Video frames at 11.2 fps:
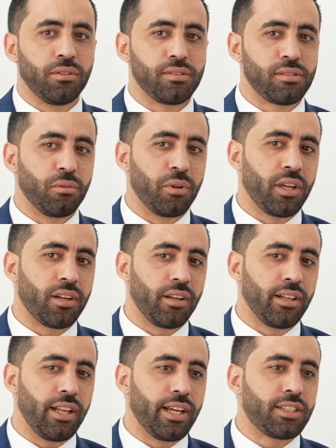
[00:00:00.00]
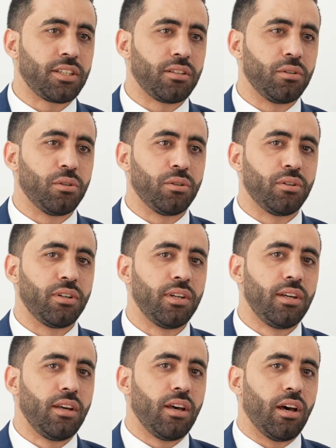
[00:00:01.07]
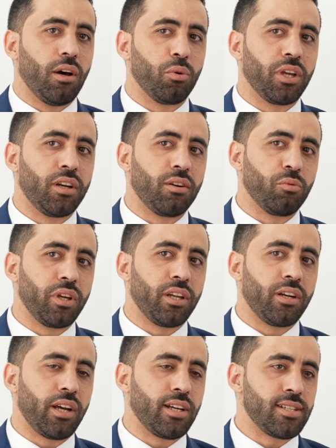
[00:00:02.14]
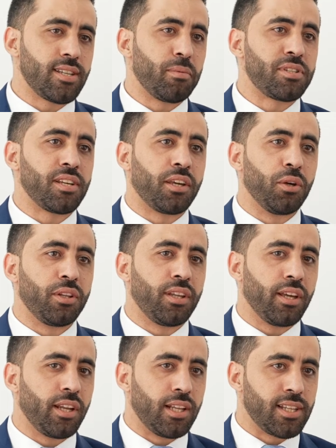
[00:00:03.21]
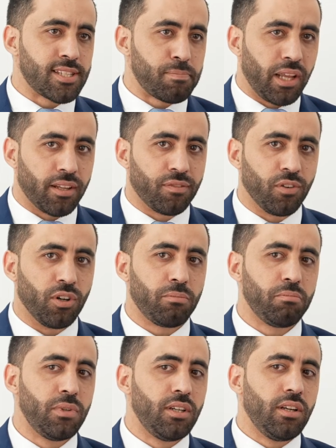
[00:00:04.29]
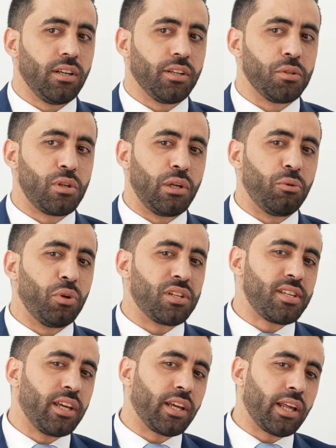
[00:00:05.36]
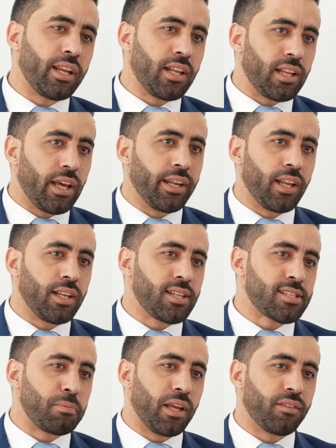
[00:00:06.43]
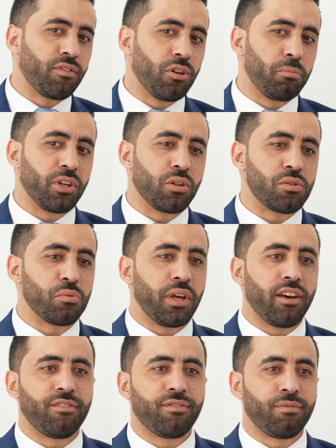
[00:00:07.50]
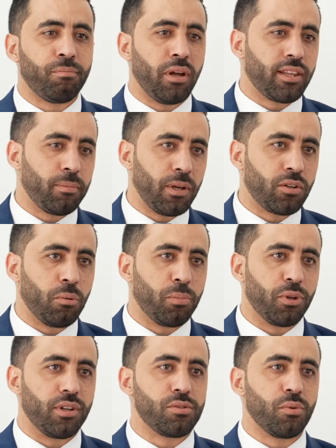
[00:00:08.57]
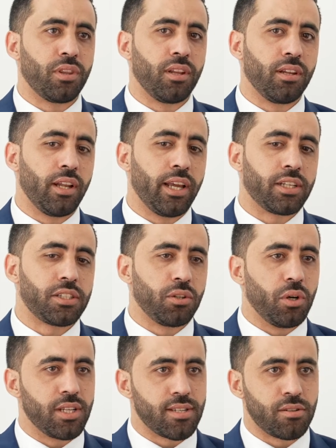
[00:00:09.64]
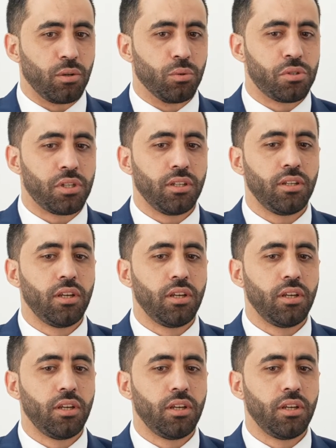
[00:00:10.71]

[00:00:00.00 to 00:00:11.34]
So we're in LinkShadow. We're a cybersecurity analytics platform. Usually we're saying analytics platform because we have multiple components within LinkShadow as a solution.